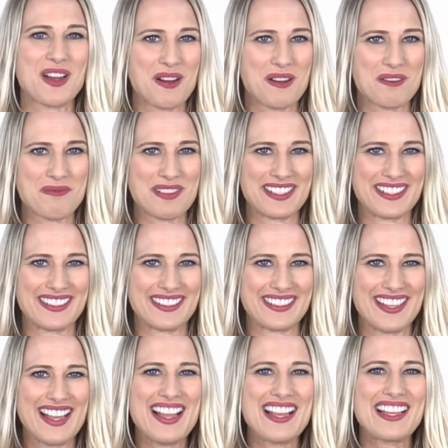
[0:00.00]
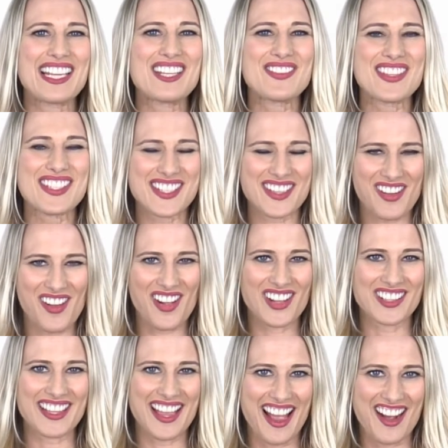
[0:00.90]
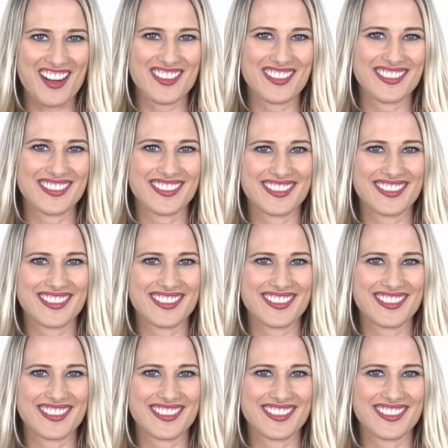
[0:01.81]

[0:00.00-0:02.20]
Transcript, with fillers: home. Give us a call now.